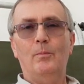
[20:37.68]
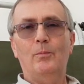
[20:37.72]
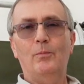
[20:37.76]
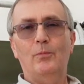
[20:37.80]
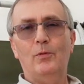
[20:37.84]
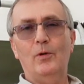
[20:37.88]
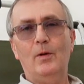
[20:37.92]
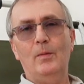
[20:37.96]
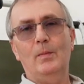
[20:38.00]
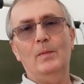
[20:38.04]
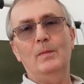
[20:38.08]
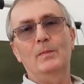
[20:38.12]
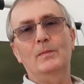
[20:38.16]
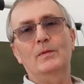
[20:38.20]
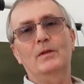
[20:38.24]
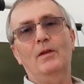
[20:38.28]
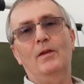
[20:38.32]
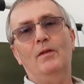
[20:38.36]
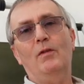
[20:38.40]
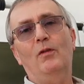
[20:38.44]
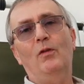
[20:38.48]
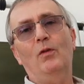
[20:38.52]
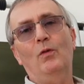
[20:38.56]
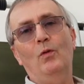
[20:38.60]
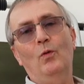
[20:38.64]
problems I
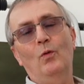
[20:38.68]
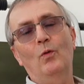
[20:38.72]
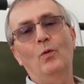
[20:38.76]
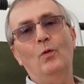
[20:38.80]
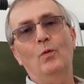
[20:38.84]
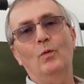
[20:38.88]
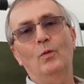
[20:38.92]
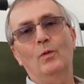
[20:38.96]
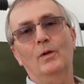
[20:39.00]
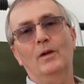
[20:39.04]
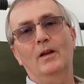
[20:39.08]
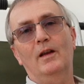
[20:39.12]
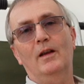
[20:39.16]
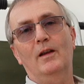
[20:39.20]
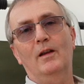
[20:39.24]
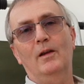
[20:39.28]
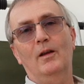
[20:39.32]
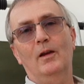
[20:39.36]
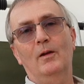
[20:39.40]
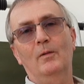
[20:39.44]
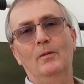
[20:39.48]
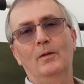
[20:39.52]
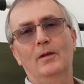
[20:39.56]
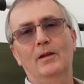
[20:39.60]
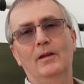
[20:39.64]
thought would
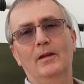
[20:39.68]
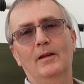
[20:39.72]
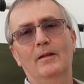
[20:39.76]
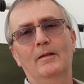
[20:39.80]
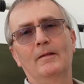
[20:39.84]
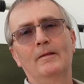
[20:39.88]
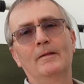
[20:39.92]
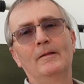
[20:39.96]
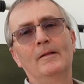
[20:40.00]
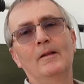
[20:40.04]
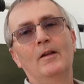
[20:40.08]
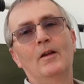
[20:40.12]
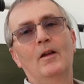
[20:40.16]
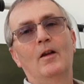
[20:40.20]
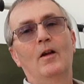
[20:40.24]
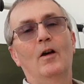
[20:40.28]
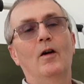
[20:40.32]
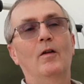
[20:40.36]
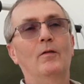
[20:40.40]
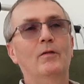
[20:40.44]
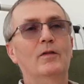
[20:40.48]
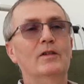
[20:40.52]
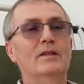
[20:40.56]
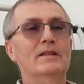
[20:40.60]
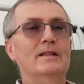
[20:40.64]
occur with it,
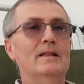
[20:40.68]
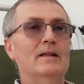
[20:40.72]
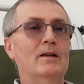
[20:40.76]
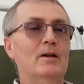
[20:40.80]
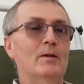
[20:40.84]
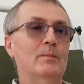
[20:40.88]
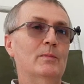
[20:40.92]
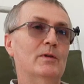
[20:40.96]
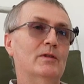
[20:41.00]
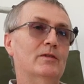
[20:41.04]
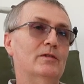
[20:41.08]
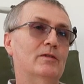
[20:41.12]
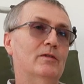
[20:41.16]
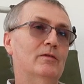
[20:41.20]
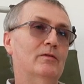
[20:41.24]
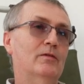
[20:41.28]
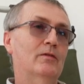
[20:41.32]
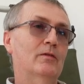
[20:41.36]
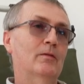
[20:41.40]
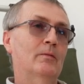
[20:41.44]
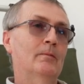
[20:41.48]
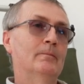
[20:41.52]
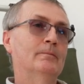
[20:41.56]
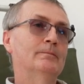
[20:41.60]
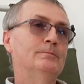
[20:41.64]
obviously I must have
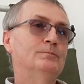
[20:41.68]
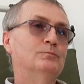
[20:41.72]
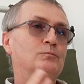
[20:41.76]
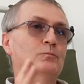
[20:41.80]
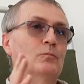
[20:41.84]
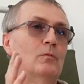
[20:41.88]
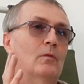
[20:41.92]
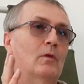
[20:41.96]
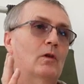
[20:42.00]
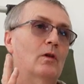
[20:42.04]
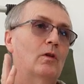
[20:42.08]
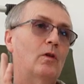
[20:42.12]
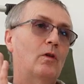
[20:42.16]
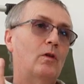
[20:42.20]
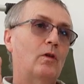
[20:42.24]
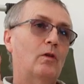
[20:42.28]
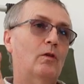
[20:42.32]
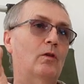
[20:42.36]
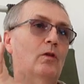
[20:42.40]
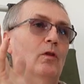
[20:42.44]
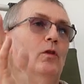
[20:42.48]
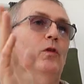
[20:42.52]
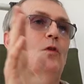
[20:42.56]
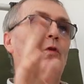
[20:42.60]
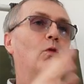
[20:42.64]

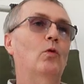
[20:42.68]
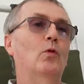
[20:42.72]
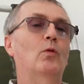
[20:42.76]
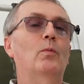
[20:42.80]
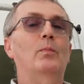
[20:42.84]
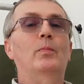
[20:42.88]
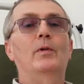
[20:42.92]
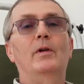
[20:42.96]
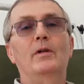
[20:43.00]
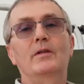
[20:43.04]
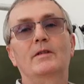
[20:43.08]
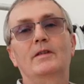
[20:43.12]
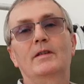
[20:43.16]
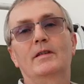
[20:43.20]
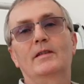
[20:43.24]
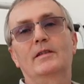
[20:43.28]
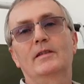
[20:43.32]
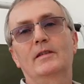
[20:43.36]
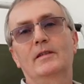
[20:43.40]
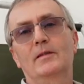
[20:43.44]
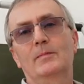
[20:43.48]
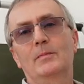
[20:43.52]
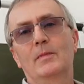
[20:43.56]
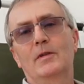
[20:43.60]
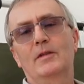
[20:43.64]
thought
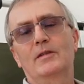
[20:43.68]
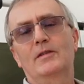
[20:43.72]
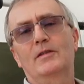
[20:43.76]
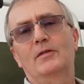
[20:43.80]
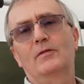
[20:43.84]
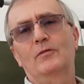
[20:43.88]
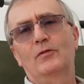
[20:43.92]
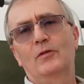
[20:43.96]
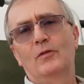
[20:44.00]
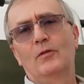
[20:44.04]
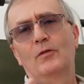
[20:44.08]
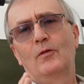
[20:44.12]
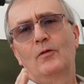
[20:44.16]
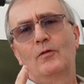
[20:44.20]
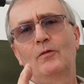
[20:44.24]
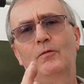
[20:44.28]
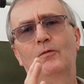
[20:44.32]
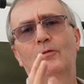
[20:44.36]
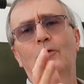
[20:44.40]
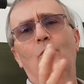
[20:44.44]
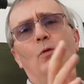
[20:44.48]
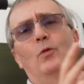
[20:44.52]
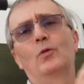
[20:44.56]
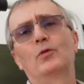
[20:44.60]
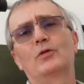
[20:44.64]
processes must have
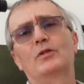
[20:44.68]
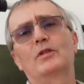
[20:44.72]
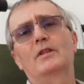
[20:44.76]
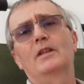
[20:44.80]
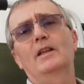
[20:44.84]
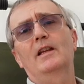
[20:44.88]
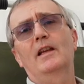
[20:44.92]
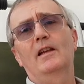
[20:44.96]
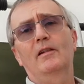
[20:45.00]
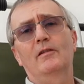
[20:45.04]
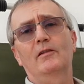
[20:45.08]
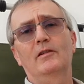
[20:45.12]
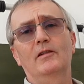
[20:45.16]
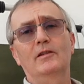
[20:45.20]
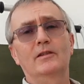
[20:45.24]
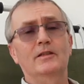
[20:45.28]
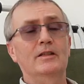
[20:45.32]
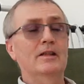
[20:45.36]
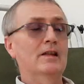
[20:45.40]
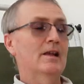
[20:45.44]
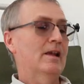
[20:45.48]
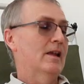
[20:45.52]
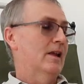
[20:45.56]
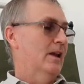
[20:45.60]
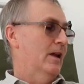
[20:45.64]
forced the
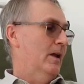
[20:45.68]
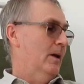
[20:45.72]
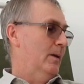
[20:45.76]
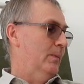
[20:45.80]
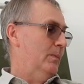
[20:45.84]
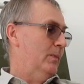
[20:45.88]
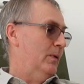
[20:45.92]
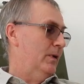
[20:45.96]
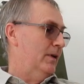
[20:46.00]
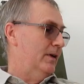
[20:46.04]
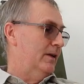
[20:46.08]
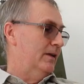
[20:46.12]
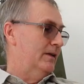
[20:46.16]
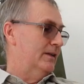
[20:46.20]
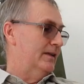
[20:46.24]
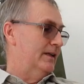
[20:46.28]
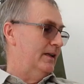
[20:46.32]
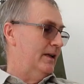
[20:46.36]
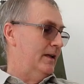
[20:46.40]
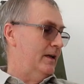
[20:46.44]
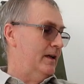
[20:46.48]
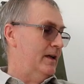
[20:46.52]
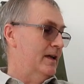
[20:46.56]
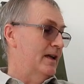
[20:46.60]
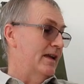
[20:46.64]
errors, but
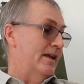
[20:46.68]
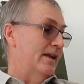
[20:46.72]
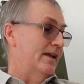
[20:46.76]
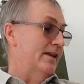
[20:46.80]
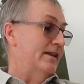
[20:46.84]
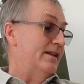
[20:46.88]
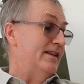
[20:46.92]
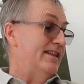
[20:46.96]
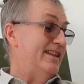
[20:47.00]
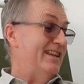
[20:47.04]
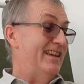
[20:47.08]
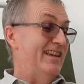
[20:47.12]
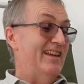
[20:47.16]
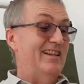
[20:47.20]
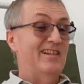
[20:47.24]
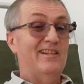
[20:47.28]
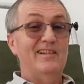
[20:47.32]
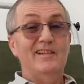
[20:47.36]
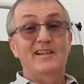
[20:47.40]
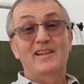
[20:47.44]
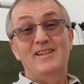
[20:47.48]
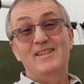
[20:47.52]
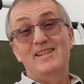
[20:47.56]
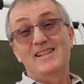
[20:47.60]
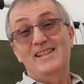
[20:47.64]
no, I
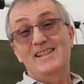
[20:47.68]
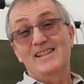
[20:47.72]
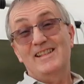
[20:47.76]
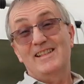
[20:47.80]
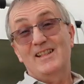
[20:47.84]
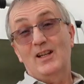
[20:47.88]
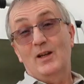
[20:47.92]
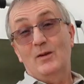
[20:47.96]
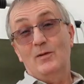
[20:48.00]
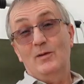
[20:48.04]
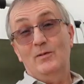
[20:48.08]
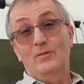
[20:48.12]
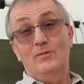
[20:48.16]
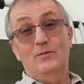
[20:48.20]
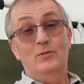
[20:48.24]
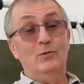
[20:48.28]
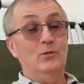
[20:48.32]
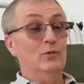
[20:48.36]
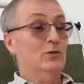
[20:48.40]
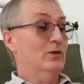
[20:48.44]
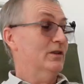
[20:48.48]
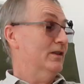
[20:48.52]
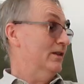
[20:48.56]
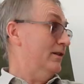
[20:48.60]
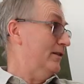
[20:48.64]
don't think so.
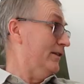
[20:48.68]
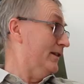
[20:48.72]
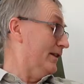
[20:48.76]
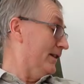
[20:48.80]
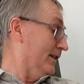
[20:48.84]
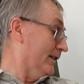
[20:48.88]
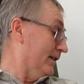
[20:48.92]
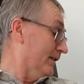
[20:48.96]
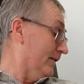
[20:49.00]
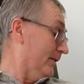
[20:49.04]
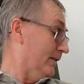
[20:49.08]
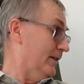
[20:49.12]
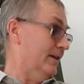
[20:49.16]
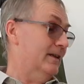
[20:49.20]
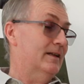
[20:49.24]
Unfortunately, I think